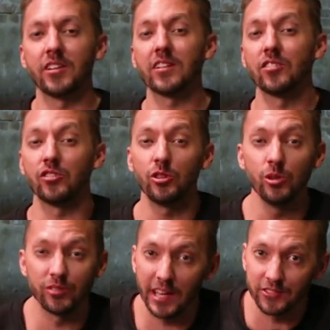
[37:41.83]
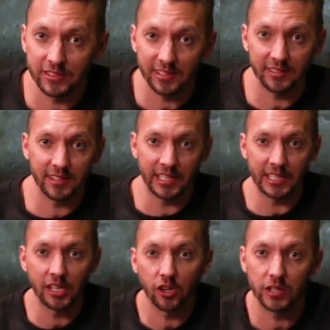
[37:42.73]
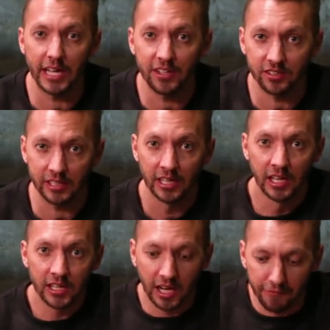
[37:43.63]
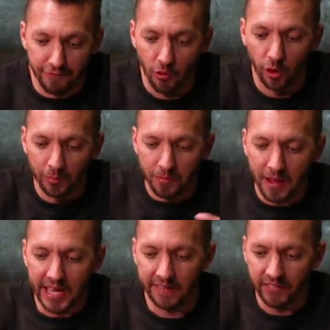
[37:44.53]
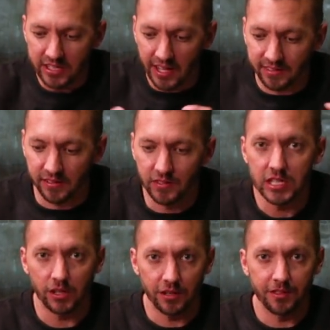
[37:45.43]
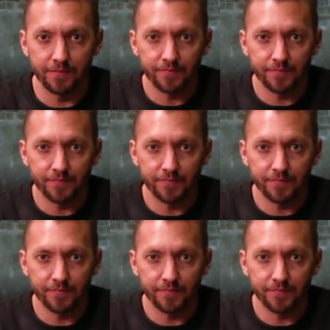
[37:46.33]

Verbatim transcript: Genesis two seven says that in creation, God formed man of the dust of the earth